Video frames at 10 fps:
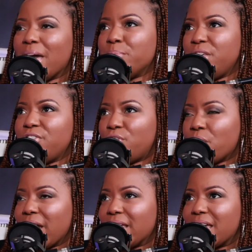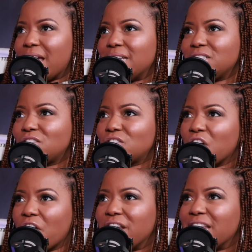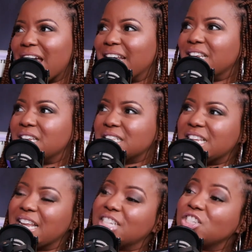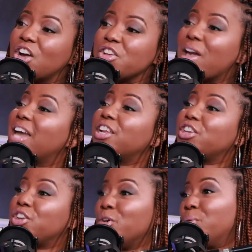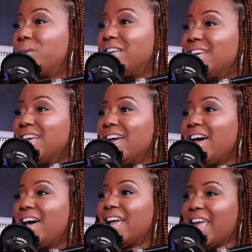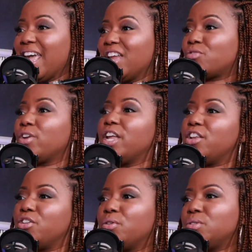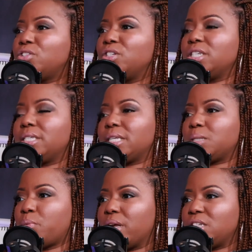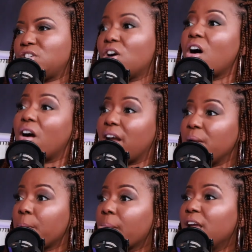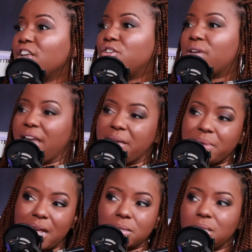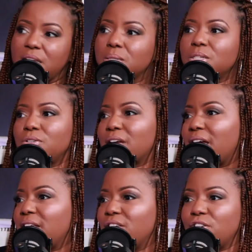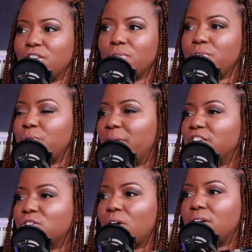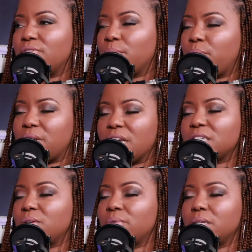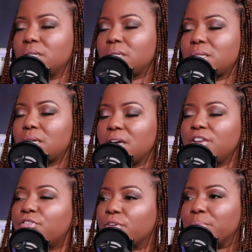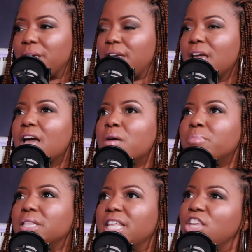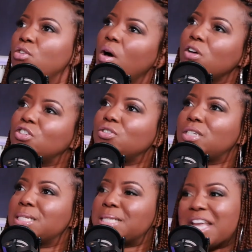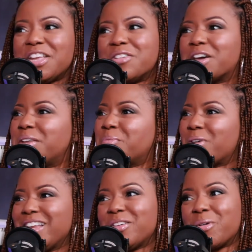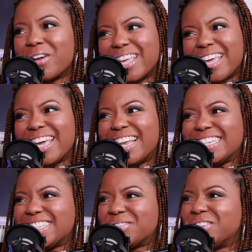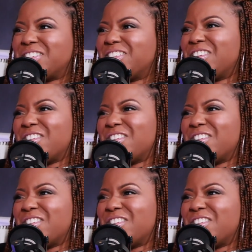before I got started, I looked and I saw you had a note, a handwritten note to just express your heart. Okay. You came downstairs and you got, you made sure all of the production was good for me. Mm-hmm. But then you also just said, good morning, Orchid. I just want you to